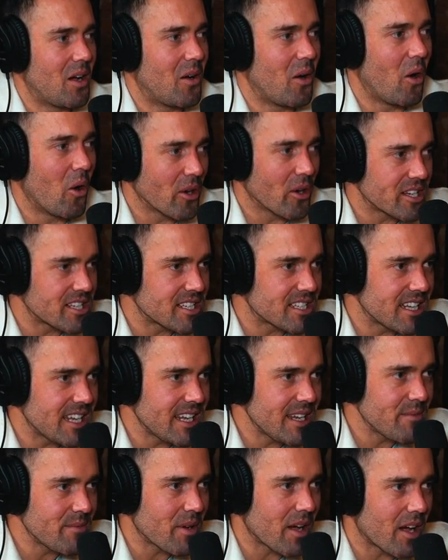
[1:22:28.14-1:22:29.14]

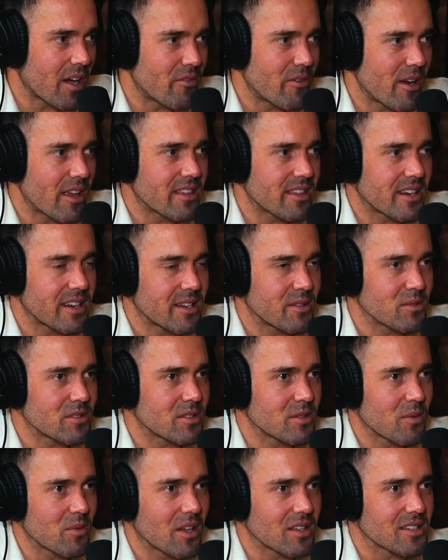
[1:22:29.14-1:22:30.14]
Honestly, I read that it
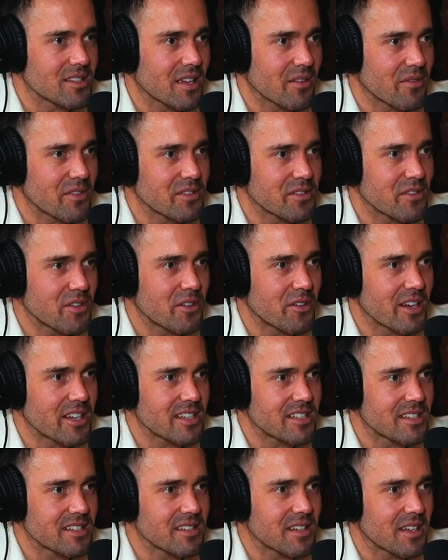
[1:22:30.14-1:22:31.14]
was the world's toughest foot
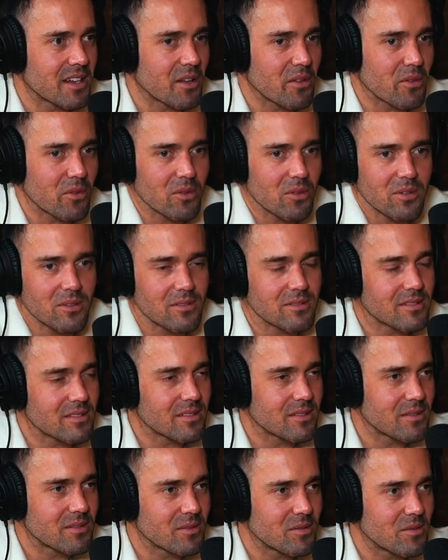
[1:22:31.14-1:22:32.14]
race, and I thought,
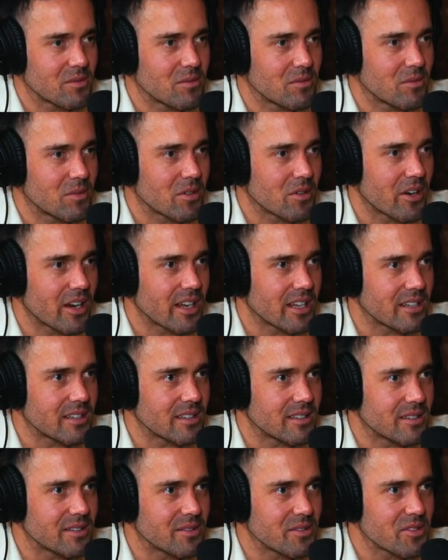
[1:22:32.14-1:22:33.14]
well, great,
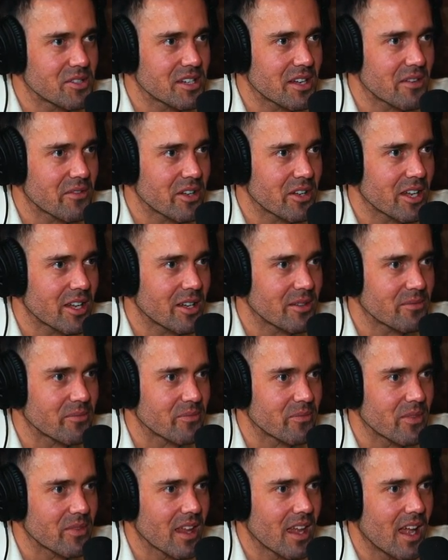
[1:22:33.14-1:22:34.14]
we should give it a go.
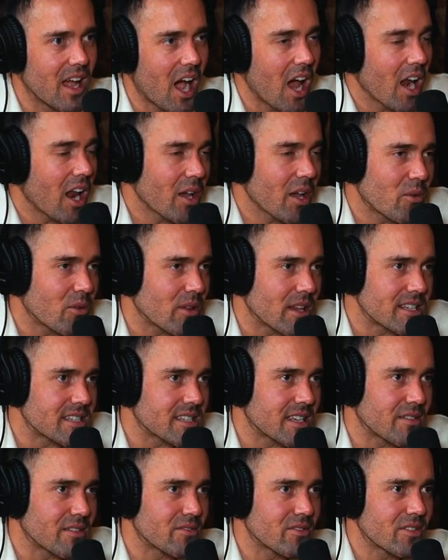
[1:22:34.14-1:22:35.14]
I like all that
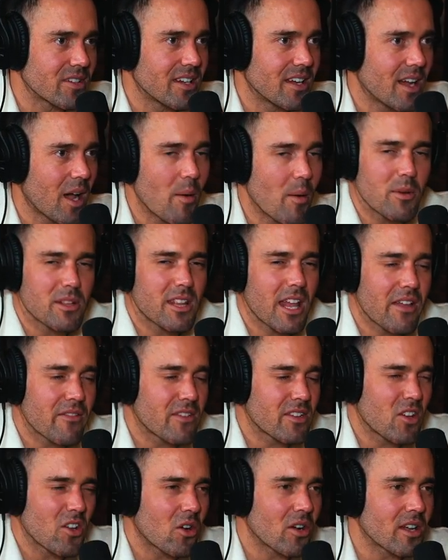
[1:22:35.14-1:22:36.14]
stuff. I'm a
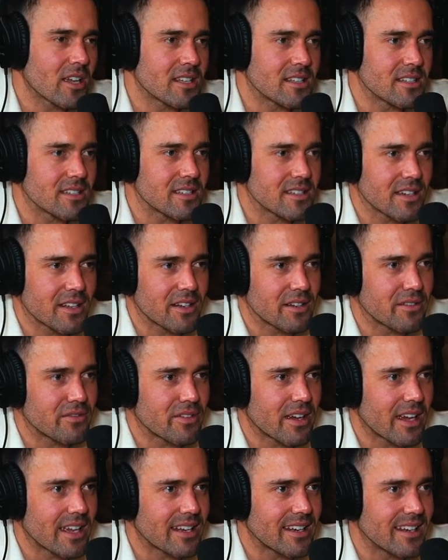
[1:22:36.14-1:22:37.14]
David Goggins kind of
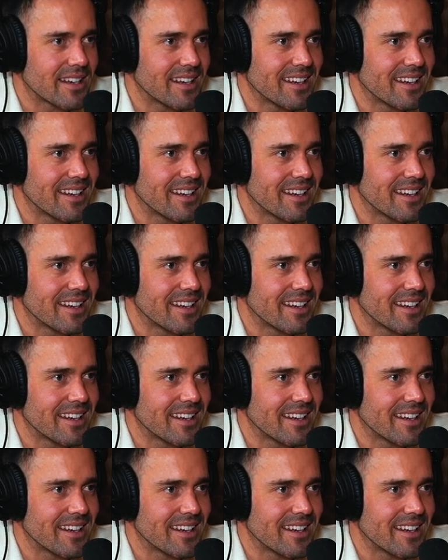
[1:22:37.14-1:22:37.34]
fan.